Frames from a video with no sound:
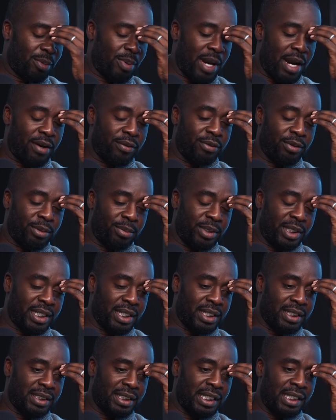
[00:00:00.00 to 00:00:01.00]
powerful
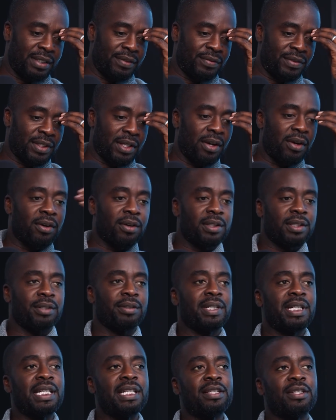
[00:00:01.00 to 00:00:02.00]
because even
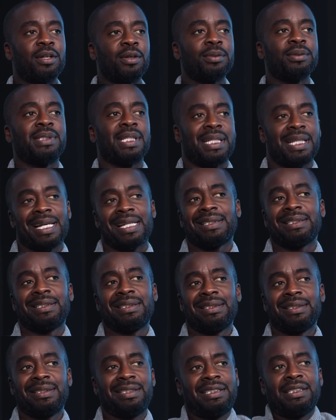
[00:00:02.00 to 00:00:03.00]
earlier he knows that
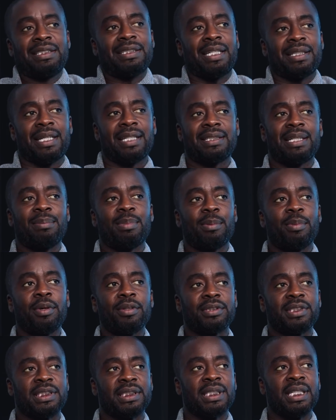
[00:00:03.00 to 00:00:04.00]
she's not that type of
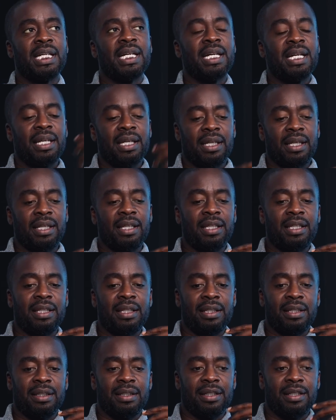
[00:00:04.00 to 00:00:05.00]
person.
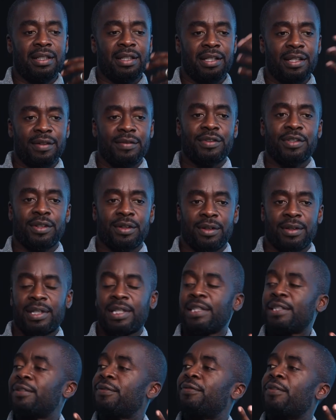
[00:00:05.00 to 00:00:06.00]
He gives her
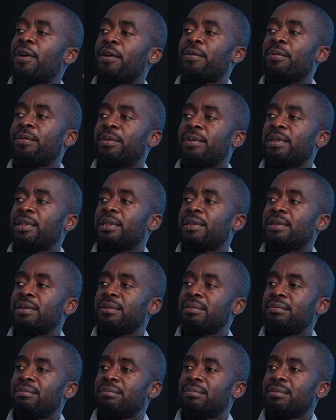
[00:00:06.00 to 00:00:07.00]
his phone,
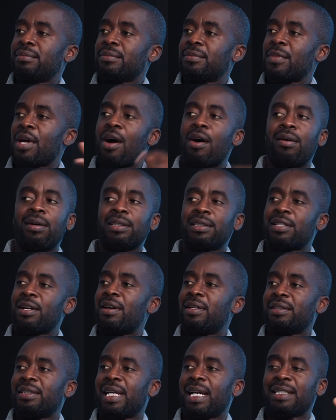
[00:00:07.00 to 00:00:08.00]
all his
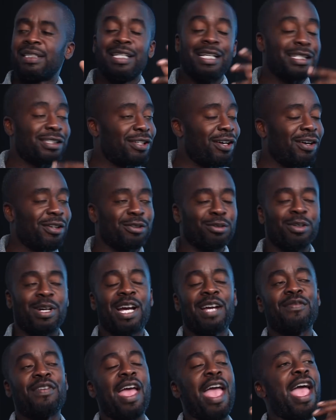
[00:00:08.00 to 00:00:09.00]
contacts, his hard
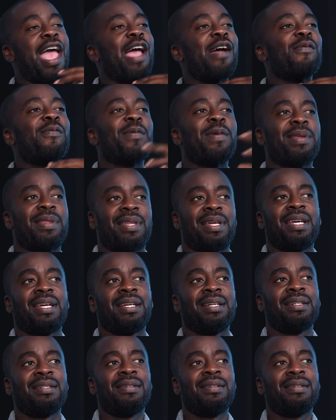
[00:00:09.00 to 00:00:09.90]
drive, everything.